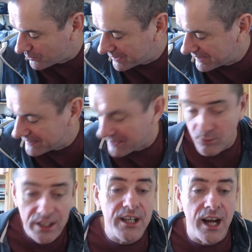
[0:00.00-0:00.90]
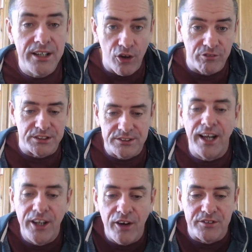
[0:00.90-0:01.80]
exist in. I love it.
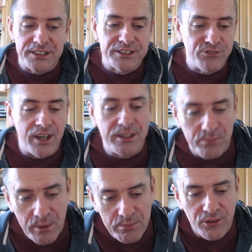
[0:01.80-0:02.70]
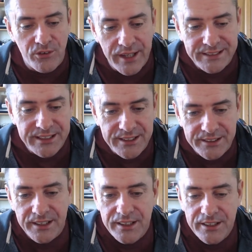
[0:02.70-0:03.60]
I love it. It's fine. People are crazy and
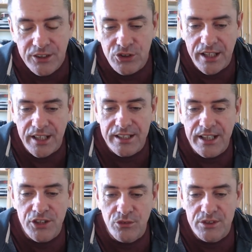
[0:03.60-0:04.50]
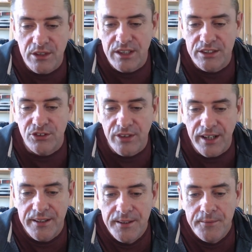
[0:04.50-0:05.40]
they're trying to get attention for themselves. That's
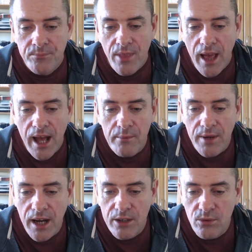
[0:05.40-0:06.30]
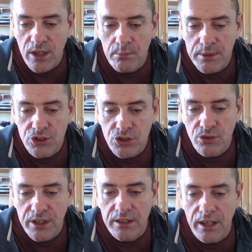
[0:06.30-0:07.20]
okay. I will be
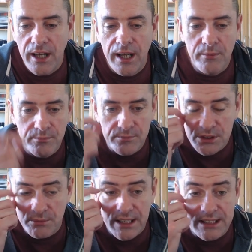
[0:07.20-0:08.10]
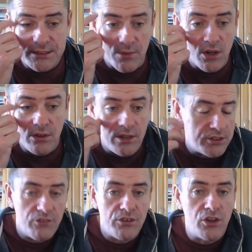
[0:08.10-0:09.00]
doing something else tomorrow. I
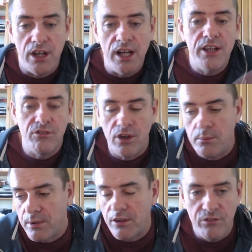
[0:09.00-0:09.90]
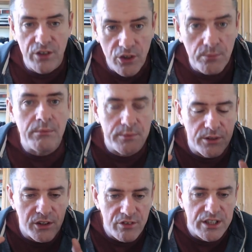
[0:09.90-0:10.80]
don't know if I'll go live or I'll put out a video. I'll probably
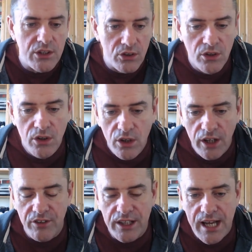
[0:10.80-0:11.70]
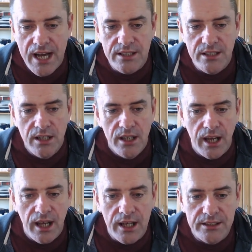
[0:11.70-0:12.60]
put out a video if I can.
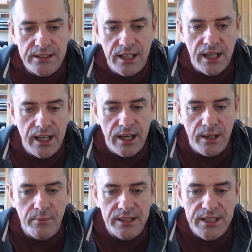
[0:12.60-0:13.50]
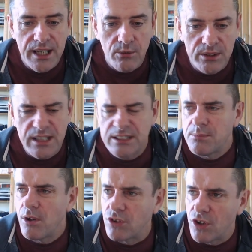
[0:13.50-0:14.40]
And I might take... What day is
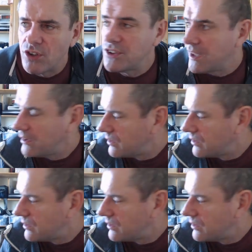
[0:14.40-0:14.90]
tomorrow? Thursday.